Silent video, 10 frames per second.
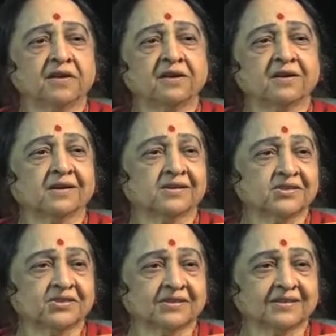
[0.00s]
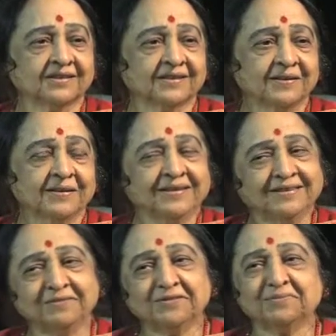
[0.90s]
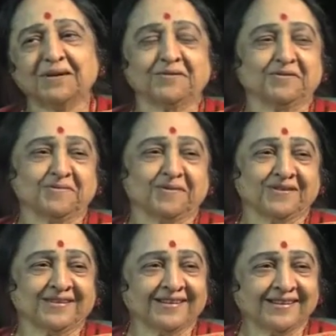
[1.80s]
very cultured. She was my role model.